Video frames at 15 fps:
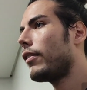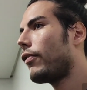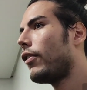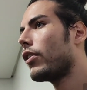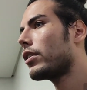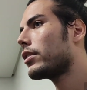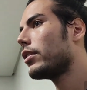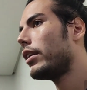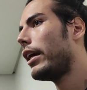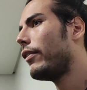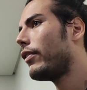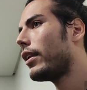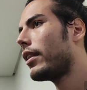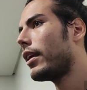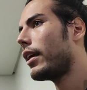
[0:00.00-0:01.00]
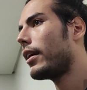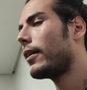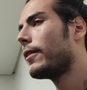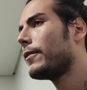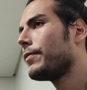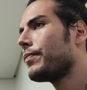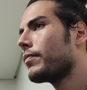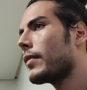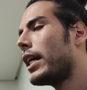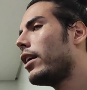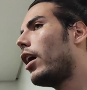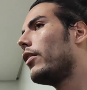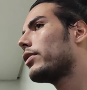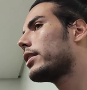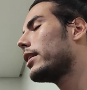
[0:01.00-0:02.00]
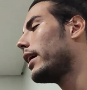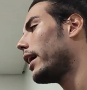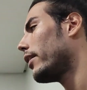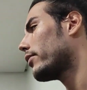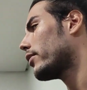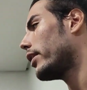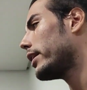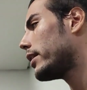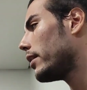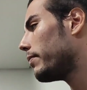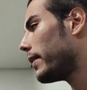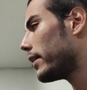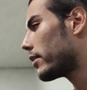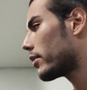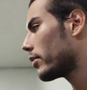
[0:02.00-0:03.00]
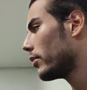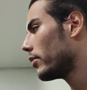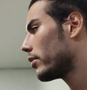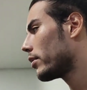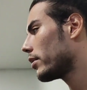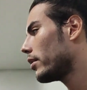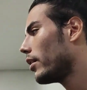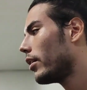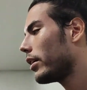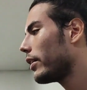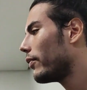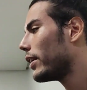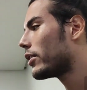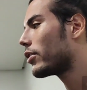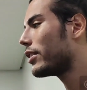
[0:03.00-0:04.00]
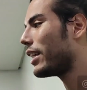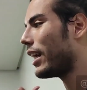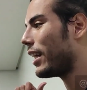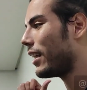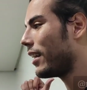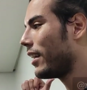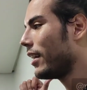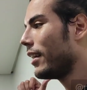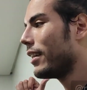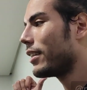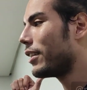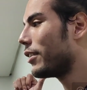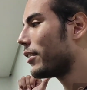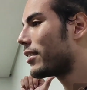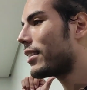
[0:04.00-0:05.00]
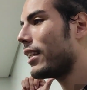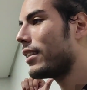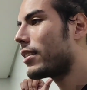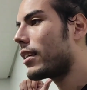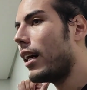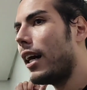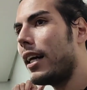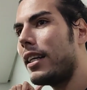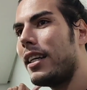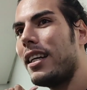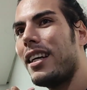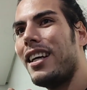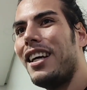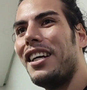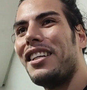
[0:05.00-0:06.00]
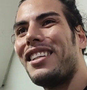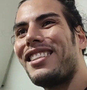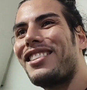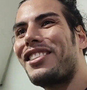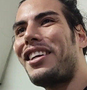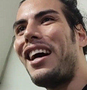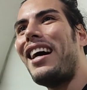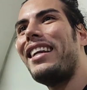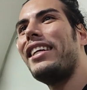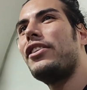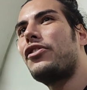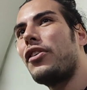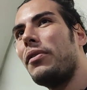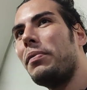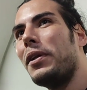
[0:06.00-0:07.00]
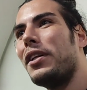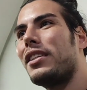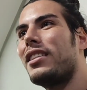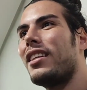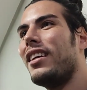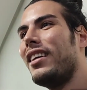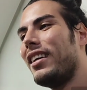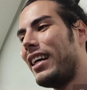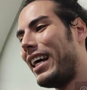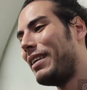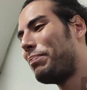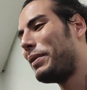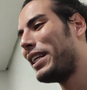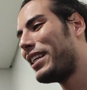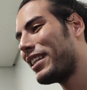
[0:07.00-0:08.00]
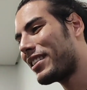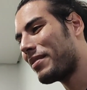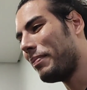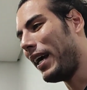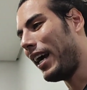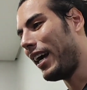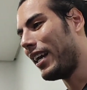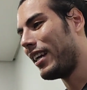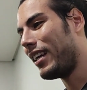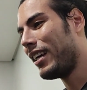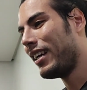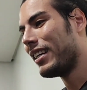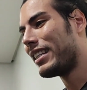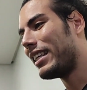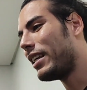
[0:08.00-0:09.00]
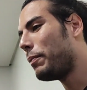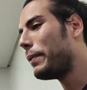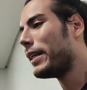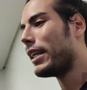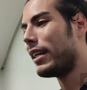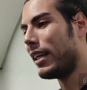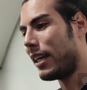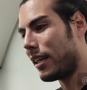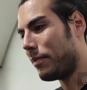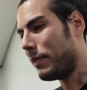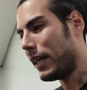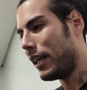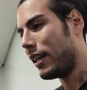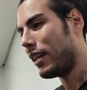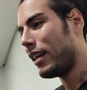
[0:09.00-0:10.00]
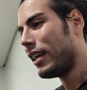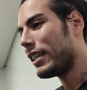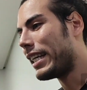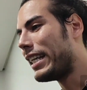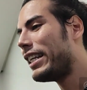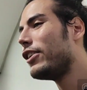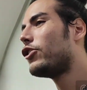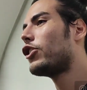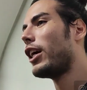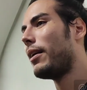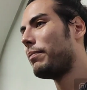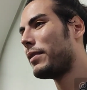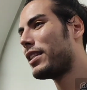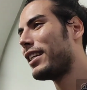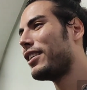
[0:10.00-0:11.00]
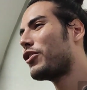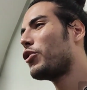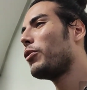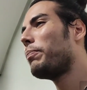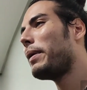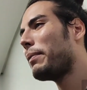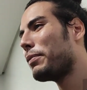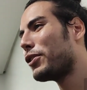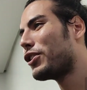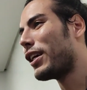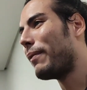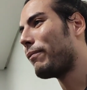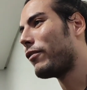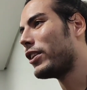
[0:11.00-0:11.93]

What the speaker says: focused on everything. And obviously I have great teammates too. You know, even today, did you see Scotty? Scotty dribbled and beat his man, then he beat another man, then he jumped, then two people jumped